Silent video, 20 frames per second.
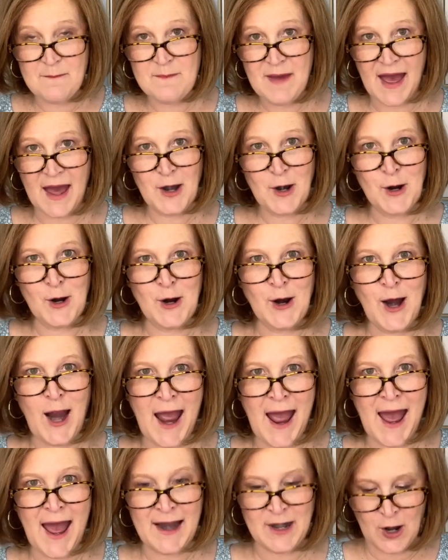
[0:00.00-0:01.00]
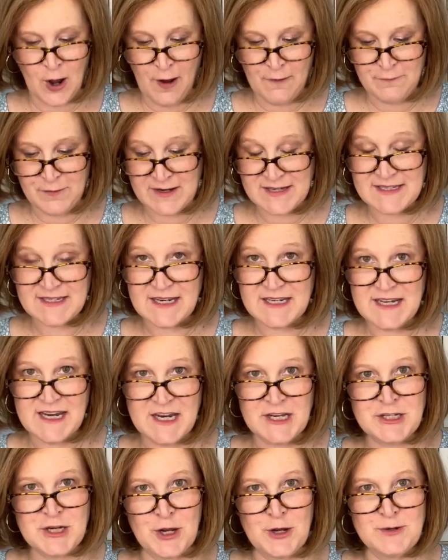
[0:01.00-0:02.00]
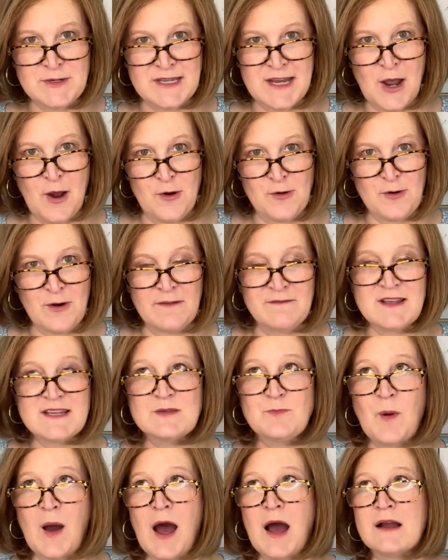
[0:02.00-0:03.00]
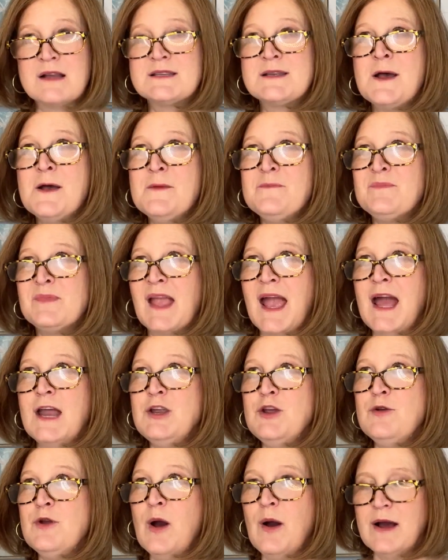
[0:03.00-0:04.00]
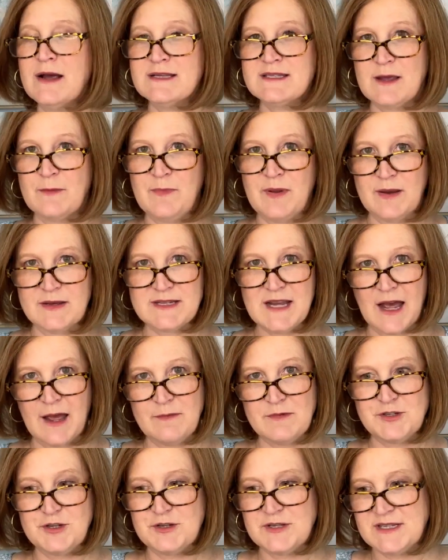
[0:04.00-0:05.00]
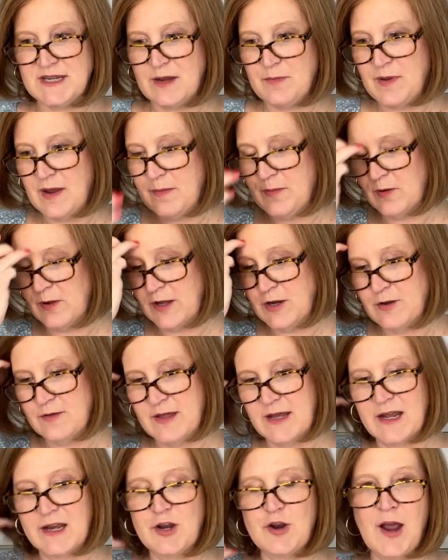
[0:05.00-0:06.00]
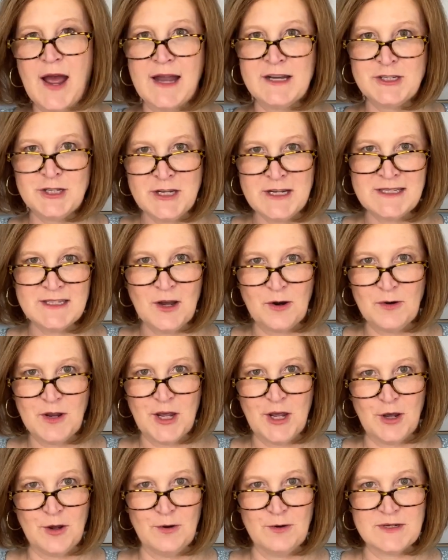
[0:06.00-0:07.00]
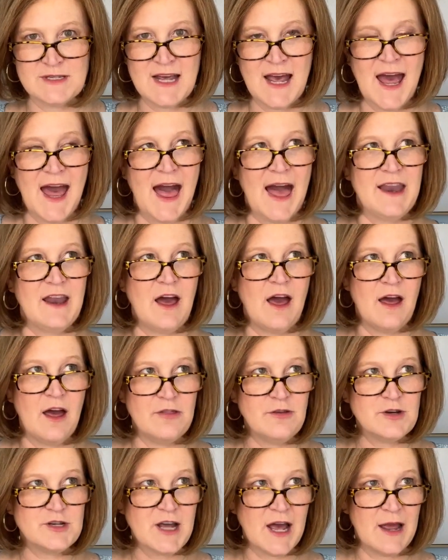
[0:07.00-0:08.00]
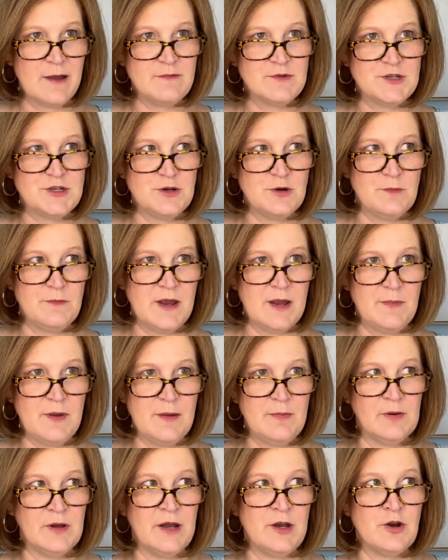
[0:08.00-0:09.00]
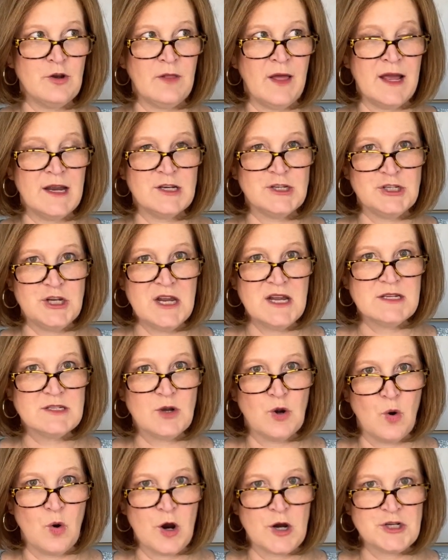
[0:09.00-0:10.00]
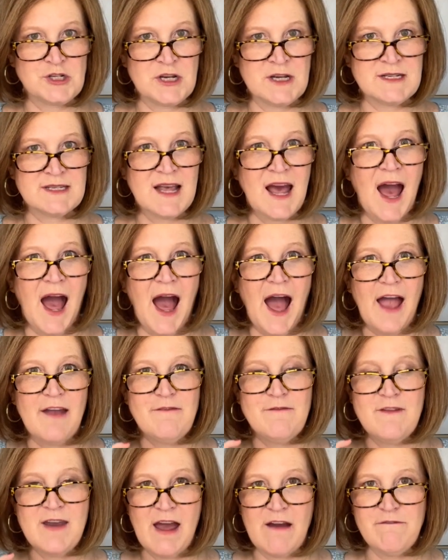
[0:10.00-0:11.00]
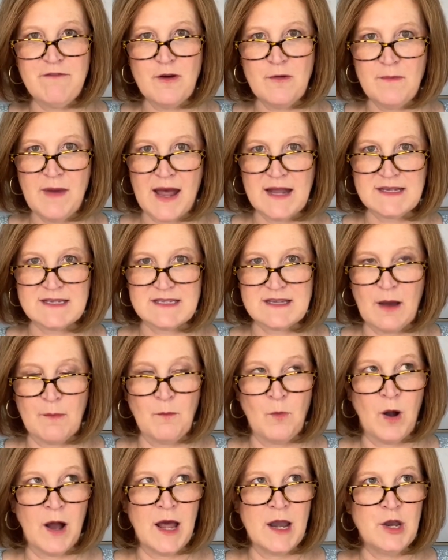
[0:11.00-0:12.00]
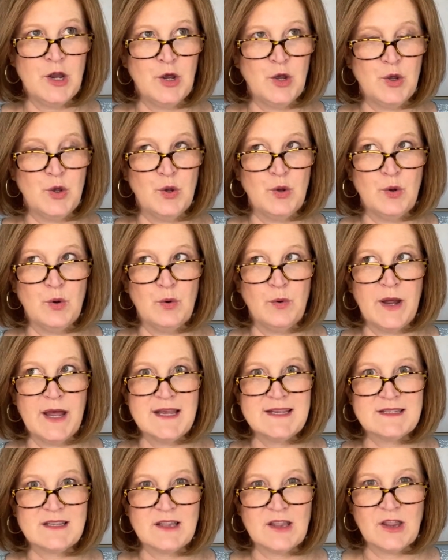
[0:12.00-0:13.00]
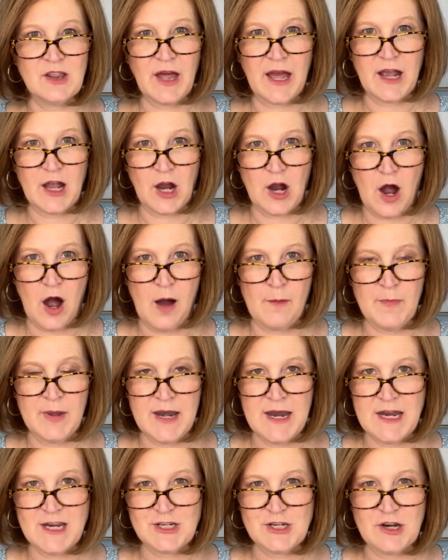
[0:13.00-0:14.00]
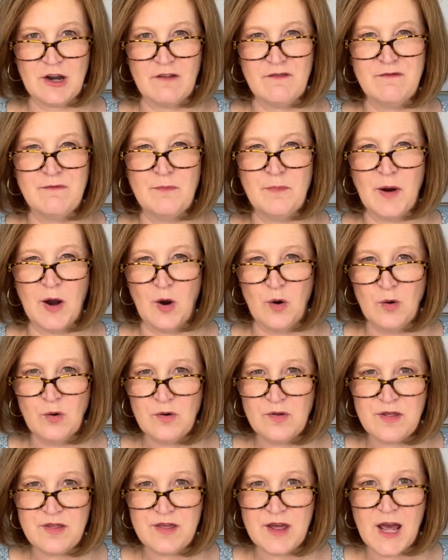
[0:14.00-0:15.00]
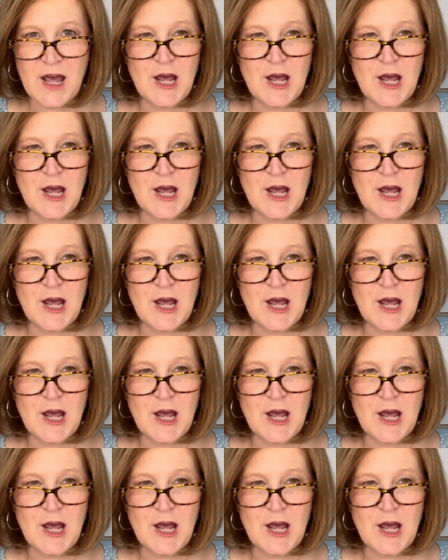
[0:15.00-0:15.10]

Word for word: met her at conference, Natisha, who's the owner of this box. And you know how sometimes you see people and you think in your head, she's so cute. And other times you meet people and you're like, she is gorgeous. I've never met someone who is like a combination of both.